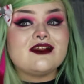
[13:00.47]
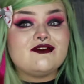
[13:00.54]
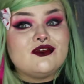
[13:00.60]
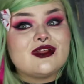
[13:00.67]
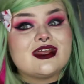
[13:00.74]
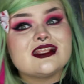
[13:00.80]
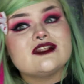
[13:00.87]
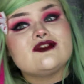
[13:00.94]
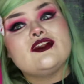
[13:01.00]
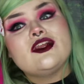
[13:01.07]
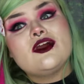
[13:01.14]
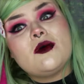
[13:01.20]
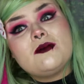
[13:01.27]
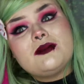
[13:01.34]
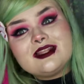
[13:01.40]
If you like this
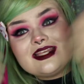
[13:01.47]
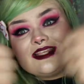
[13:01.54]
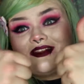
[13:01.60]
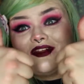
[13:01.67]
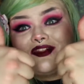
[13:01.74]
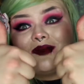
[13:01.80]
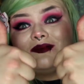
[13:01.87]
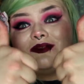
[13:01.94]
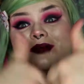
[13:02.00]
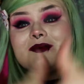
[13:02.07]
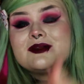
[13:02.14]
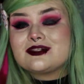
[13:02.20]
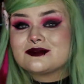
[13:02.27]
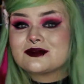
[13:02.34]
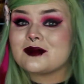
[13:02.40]
video, please give a thumbs
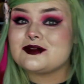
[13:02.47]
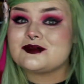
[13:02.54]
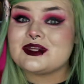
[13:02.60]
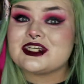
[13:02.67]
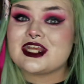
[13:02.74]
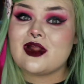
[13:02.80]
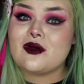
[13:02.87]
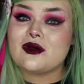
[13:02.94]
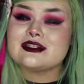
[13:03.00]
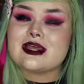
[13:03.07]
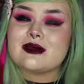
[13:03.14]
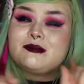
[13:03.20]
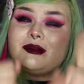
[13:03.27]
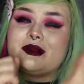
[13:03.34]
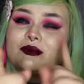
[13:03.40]
up and subscribe to my channel because
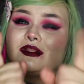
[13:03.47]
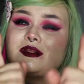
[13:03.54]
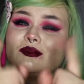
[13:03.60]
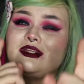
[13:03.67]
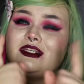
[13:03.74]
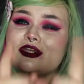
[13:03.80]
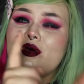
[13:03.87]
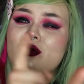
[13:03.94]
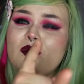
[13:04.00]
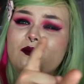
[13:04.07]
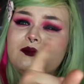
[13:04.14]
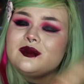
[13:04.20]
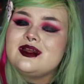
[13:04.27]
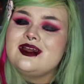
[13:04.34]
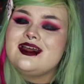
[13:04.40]
that would be really, really dope.